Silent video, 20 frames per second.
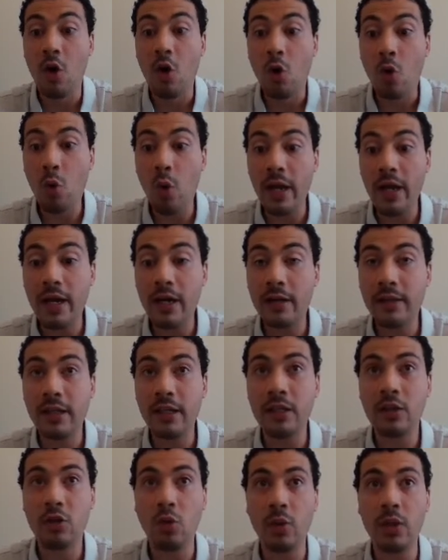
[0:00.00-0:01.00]
Why are they
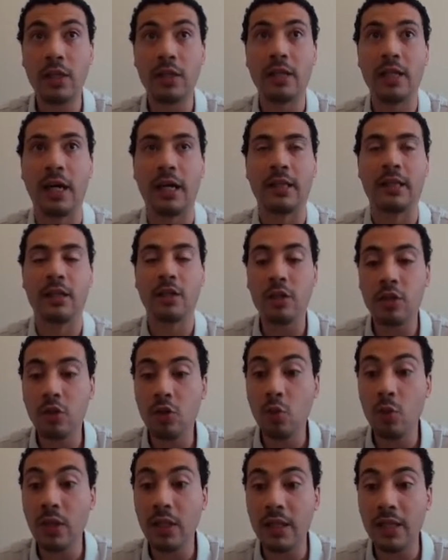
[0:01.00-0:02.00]
doing that? They're
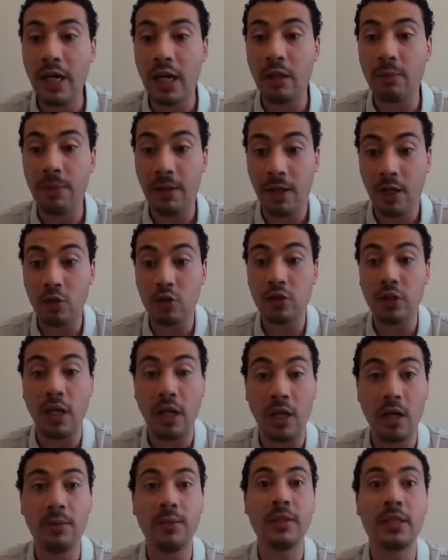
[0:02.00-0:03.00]
doing that because
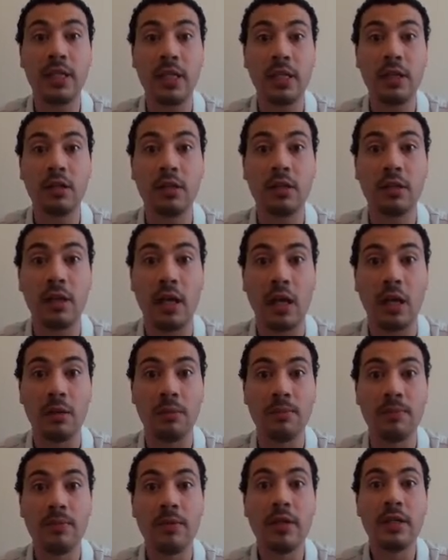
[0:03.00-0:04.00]
every single
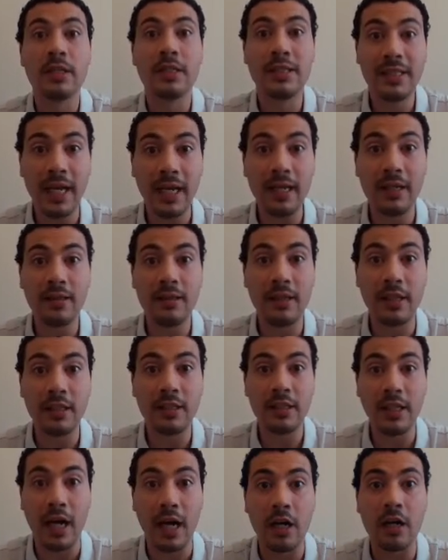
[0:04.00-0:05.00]
time
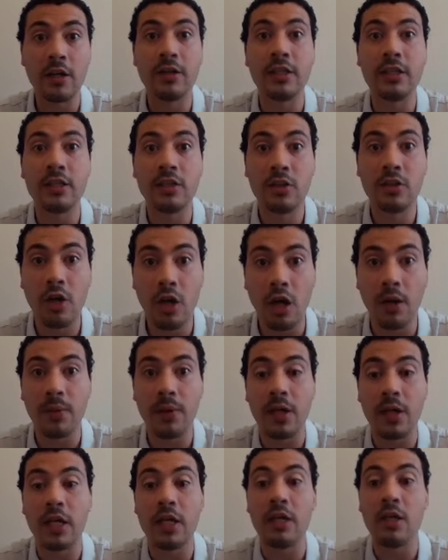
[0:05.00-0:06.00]
scientists are
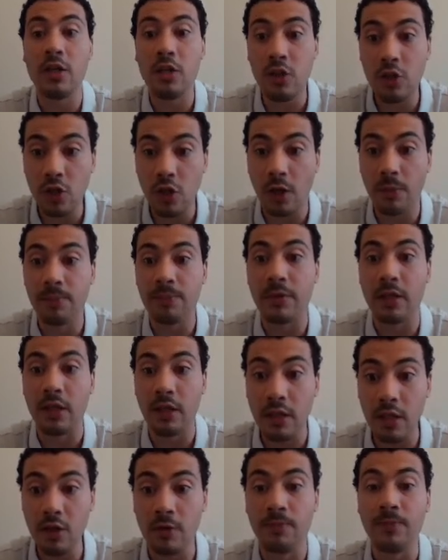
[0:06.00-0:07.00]
discovering something
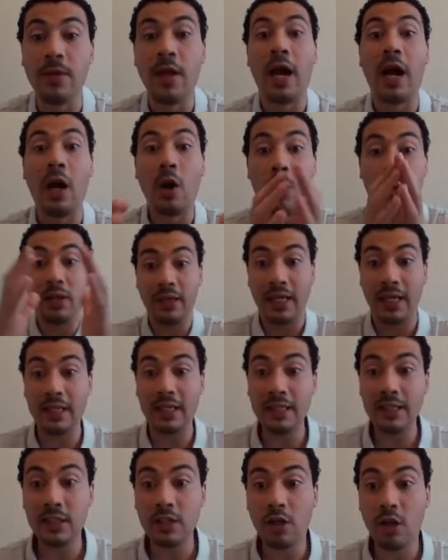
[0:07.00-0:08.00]
new. And when they
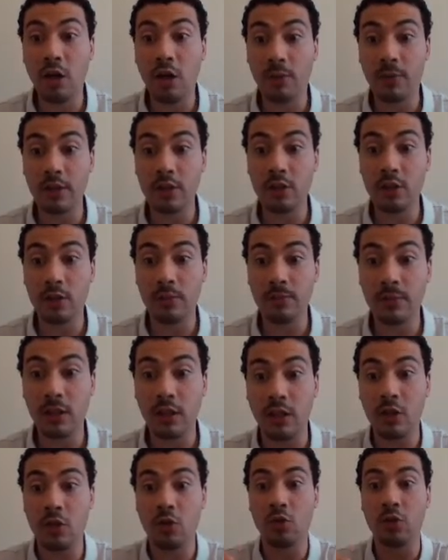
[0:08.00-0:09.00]
discover something
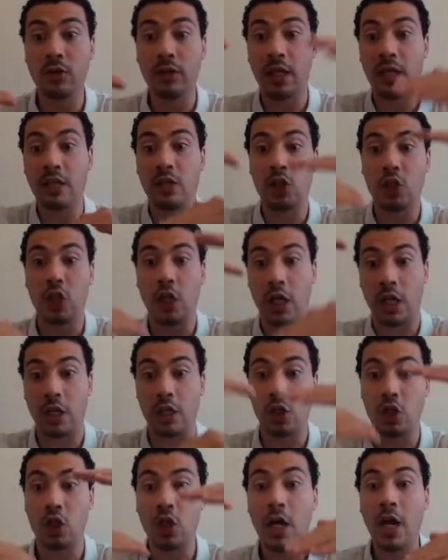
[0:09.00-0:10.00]
new, they
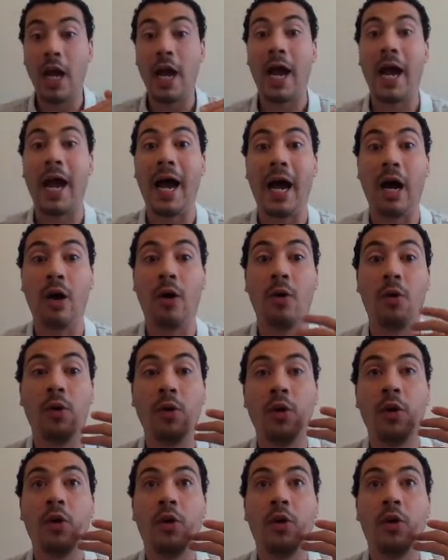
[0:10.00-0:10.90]
change how